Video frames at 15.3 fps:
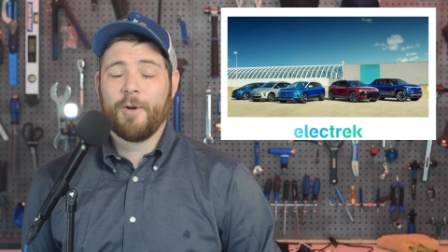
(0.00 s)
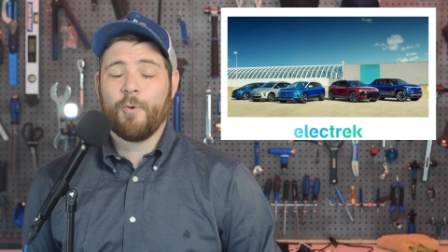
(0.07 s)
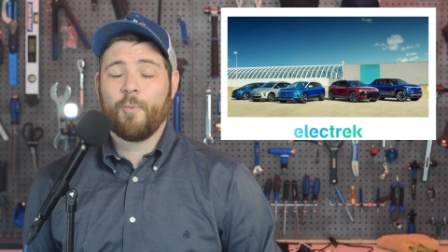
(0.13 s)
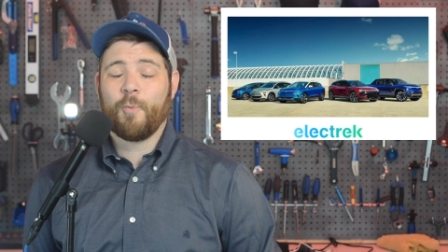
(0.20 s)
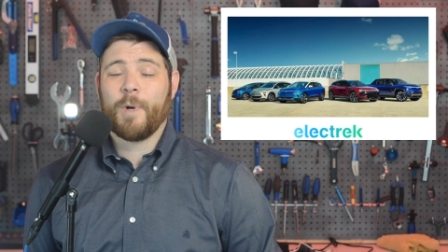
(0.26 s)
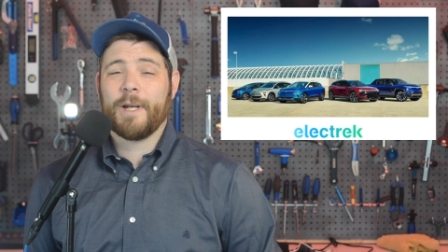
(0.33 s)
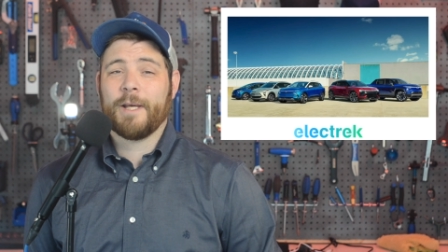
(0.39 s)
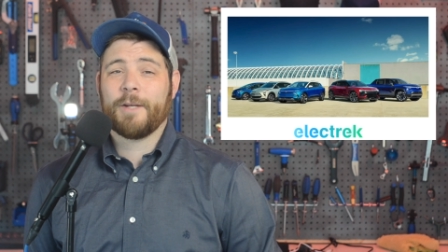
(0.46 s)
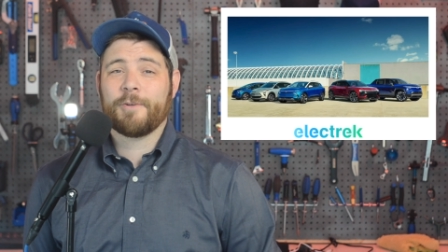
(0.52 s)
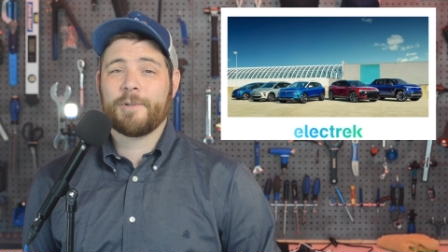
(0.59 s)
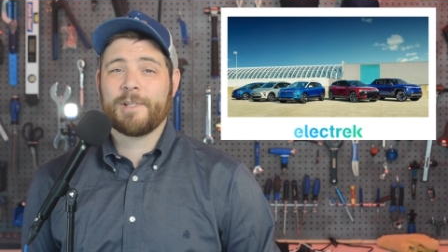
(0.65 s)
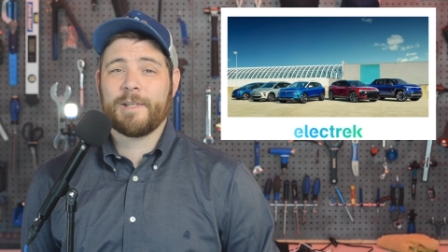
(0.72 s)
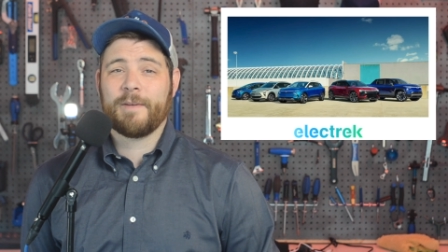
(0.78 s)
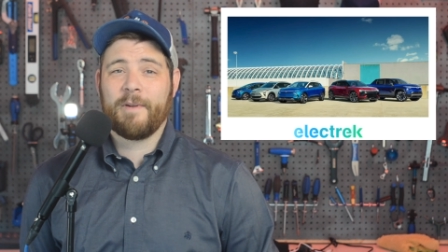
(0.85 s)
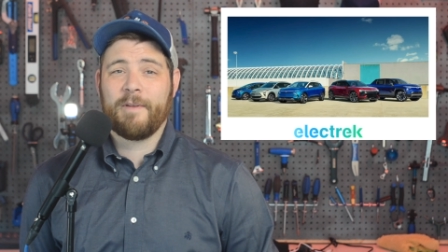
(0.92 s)

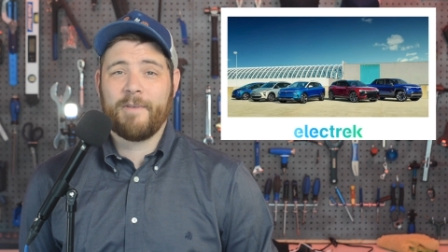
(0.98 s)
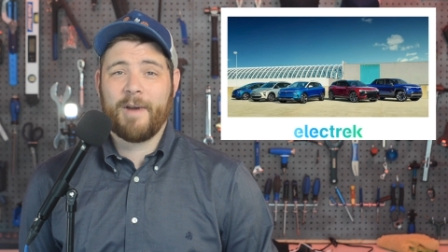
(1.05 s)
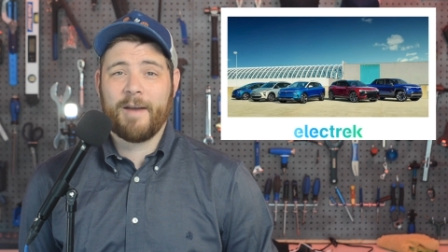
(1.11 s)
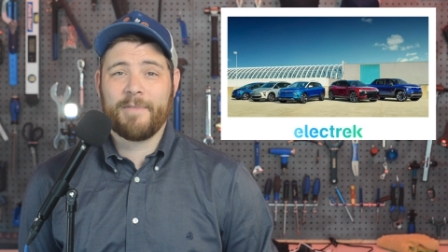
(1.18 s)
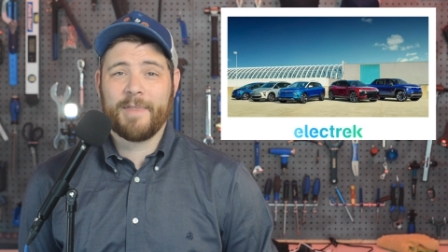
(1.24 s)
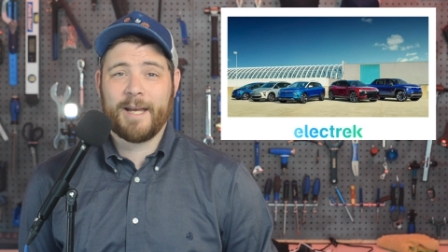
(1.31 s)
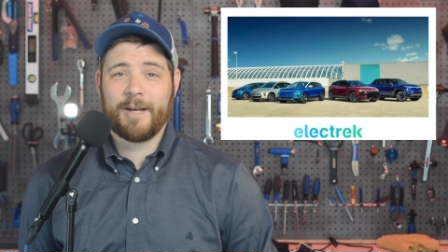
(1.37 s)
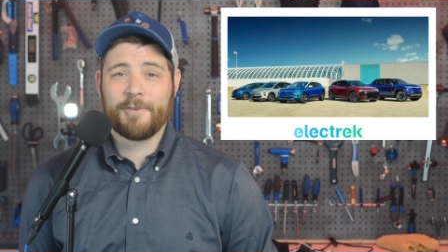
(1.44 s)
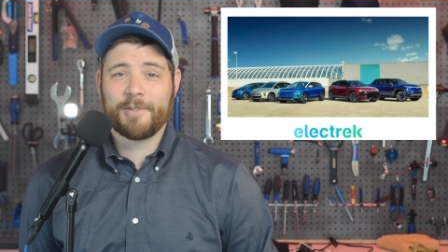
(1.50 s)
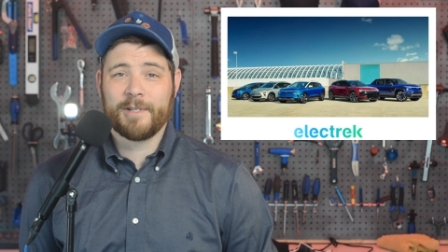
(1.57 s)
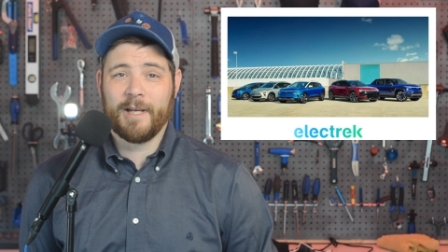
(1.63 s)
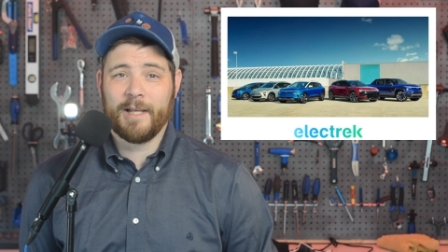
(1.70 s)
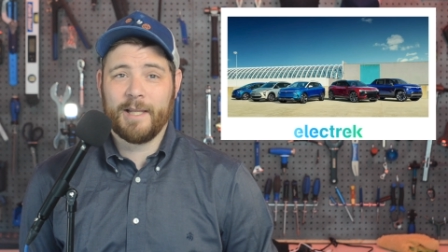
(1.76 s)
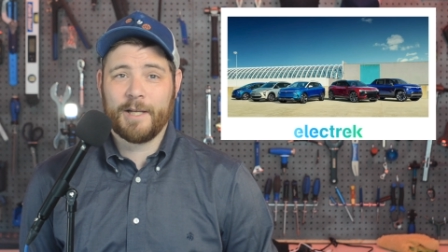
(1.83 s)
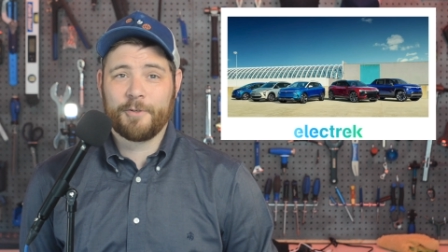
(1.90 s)

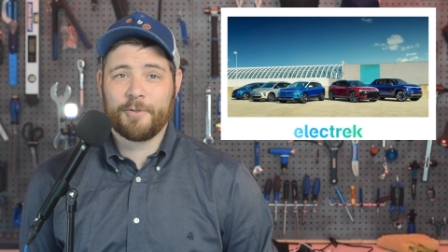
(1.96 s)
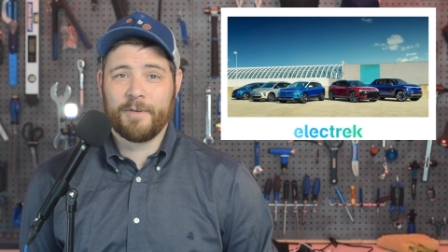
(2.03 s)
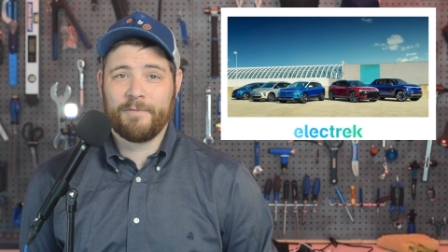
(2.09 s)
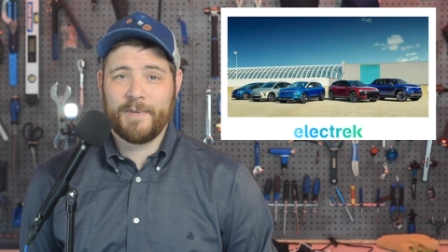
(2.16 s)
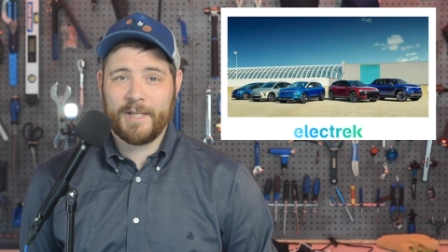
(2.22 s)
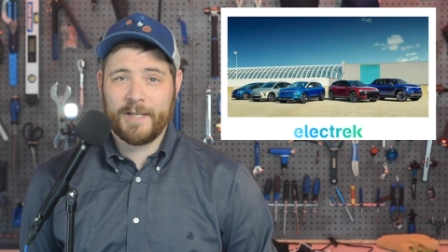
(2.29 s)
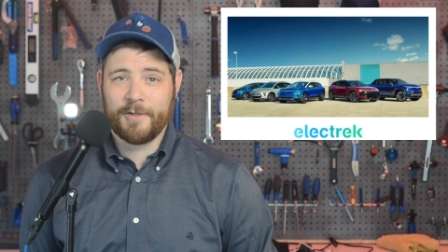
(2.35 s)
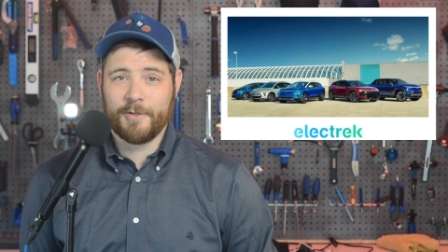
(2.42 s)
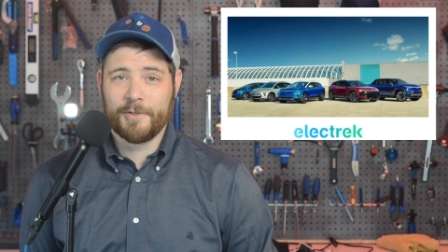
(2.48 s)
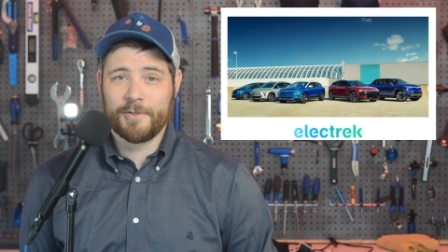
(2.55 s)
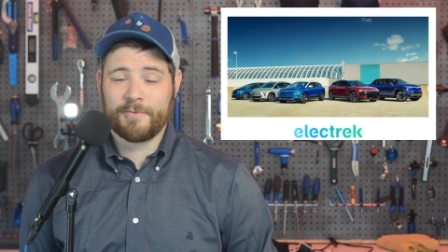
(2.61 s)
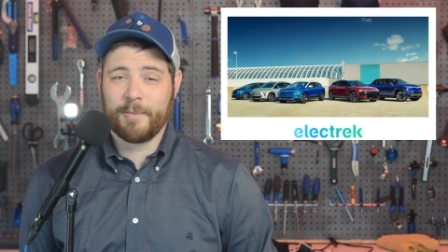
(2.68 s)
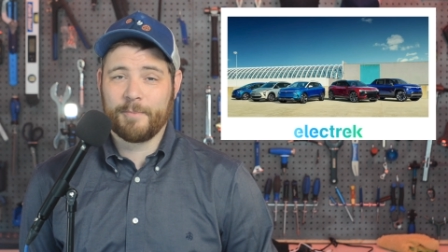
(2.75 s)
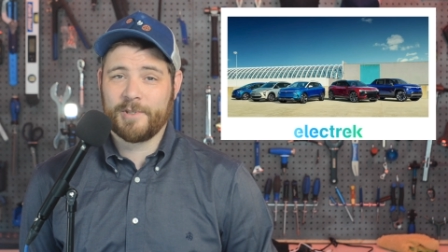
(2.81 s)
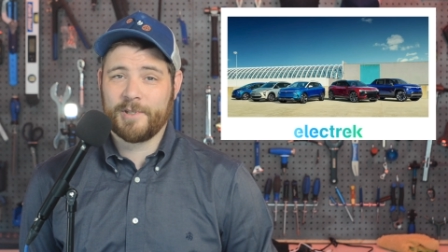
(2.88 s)
175,000 electric vehicles
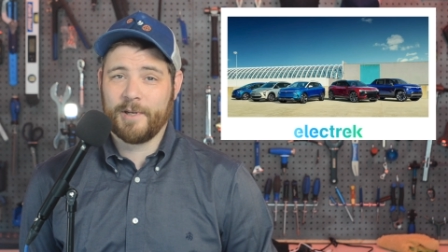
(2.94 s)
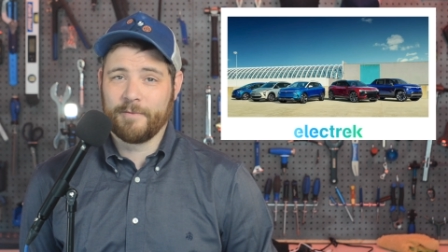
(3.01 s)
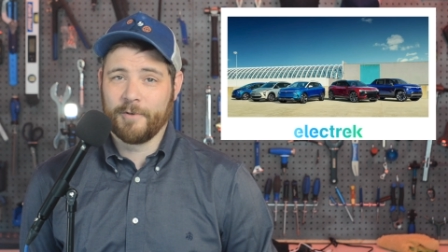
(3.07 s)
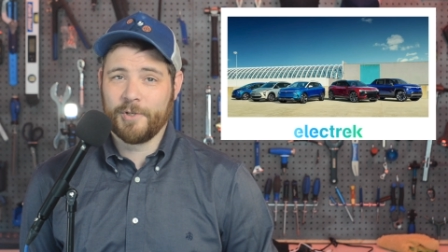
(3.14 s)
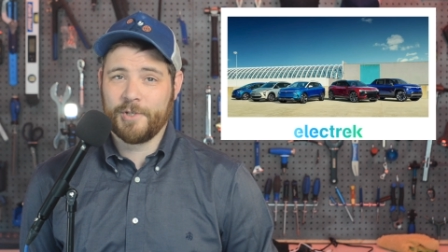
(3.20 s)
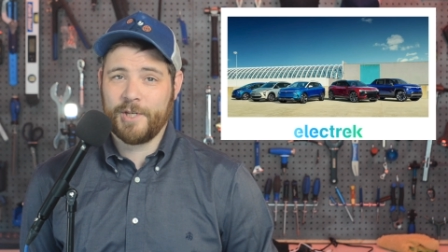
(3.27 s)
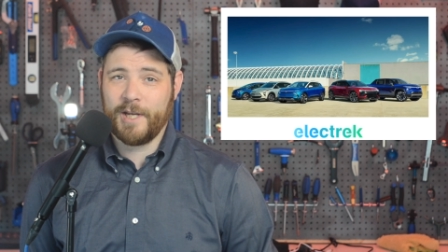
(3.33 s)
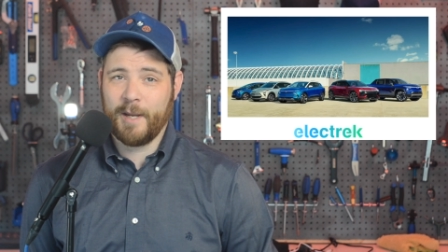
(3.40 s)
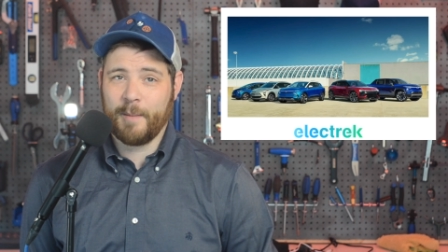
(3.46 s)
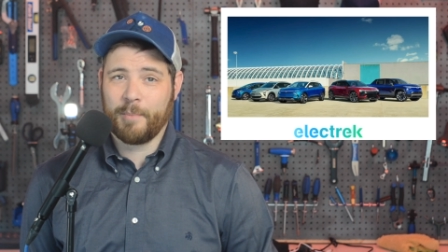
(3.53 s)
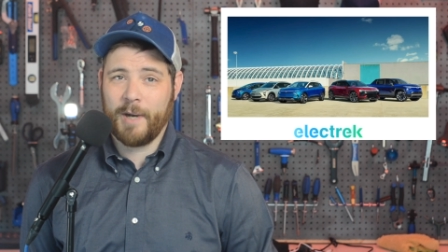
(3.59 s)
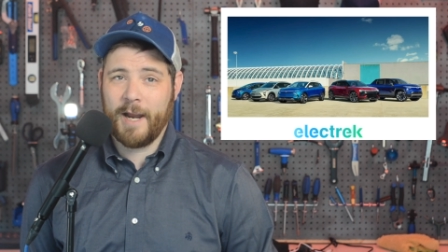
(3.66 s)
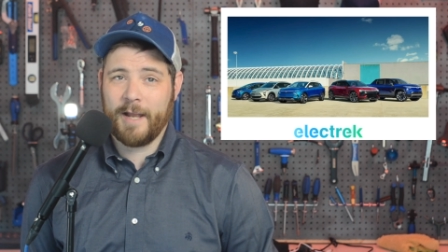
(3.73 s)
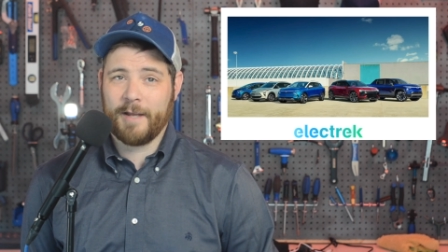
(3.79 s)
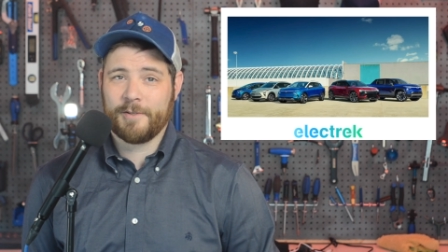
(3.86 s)
from several GM
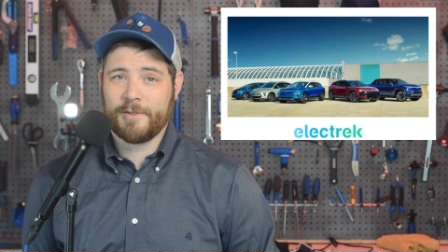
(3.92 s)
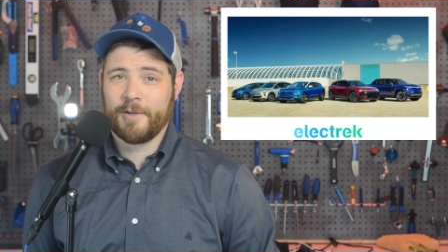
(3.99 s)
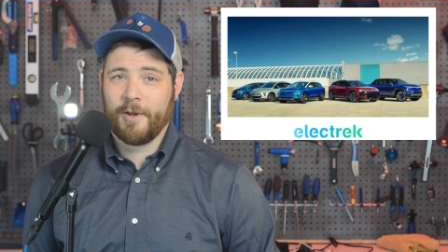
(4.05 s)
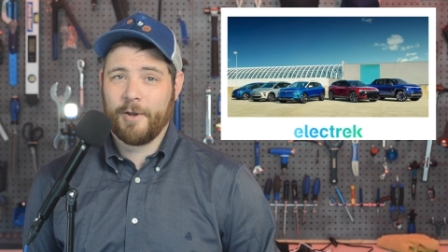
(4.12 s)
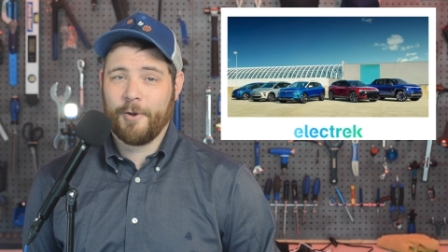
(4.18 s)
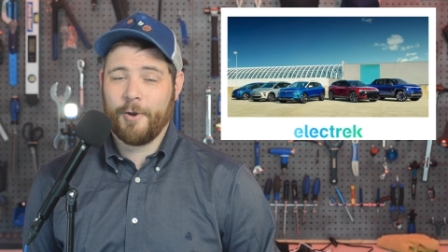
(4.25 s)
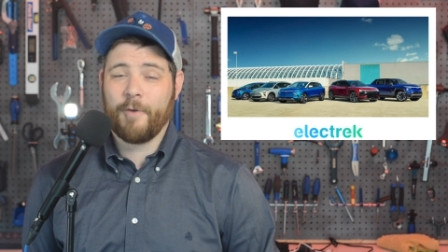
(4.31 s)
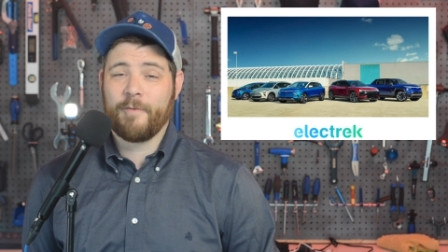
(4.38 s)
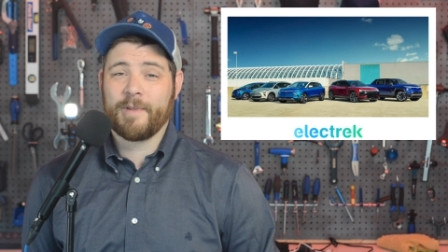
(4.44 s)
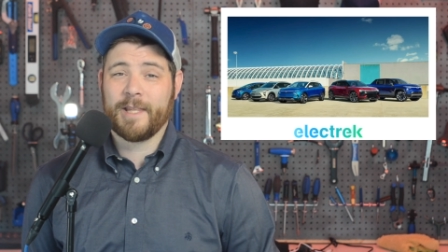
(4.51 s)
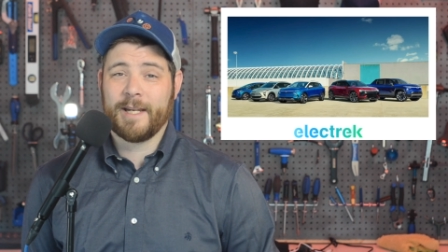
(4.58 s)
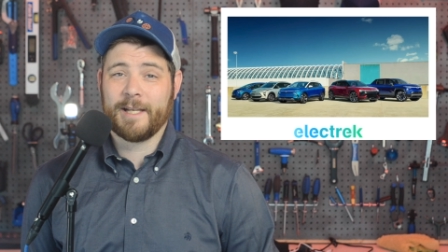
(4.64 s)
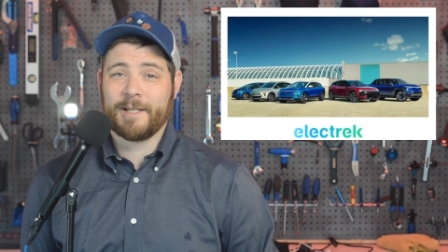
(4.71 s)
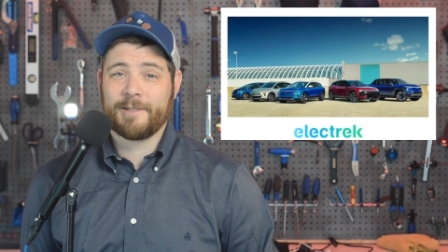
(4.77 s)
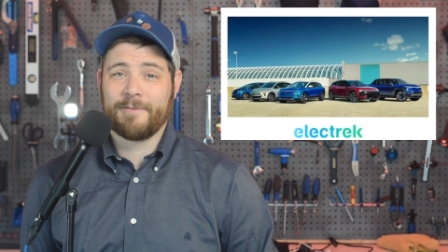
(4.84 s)
brands over
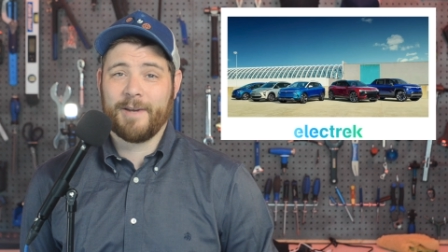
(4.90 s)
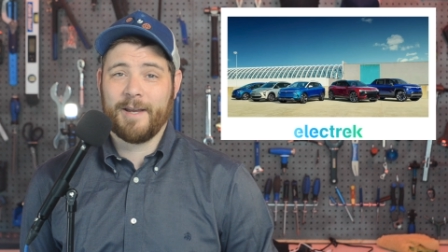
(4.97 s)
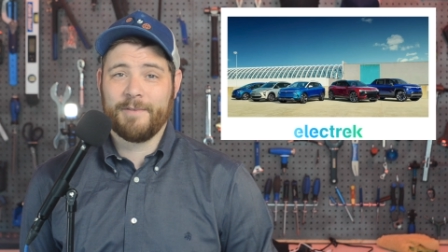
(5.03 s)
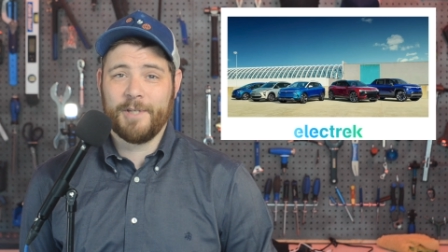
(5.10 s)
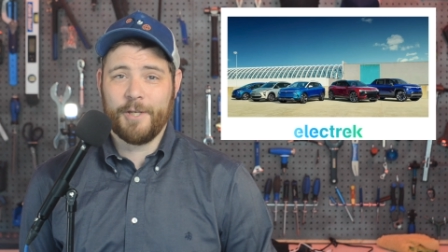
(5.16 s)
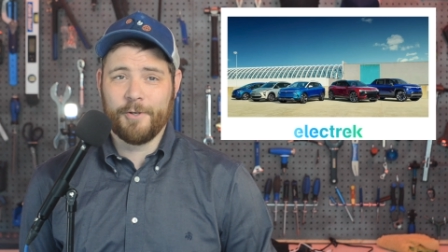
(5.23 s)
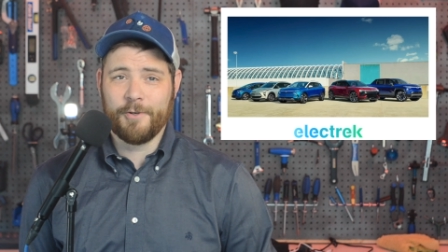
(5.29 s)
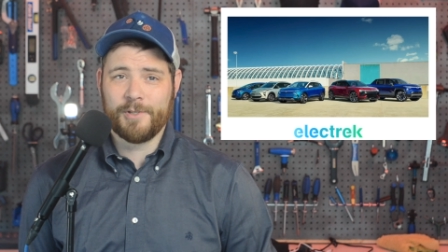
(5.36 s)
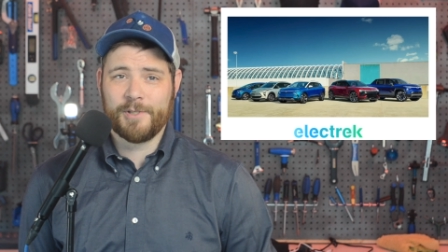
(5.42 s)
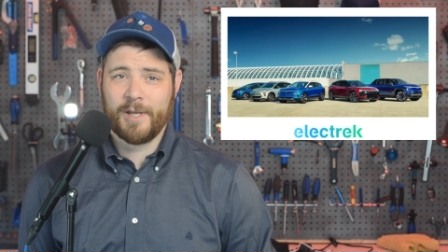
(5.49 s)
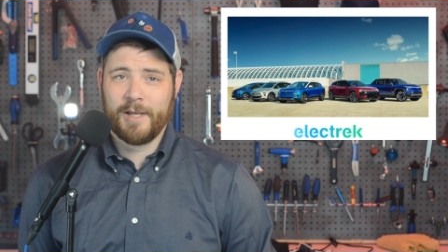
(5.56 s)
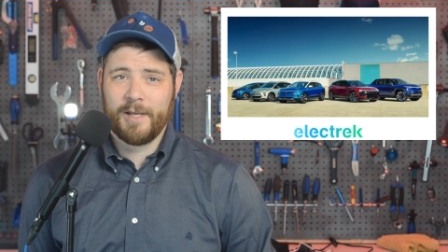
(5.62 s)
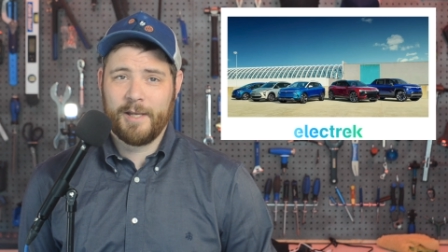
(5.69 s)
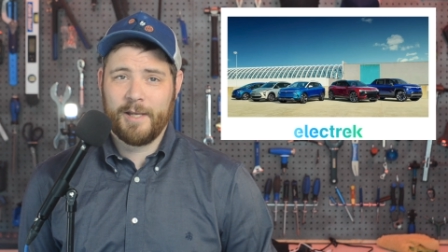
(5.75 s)
the next five years.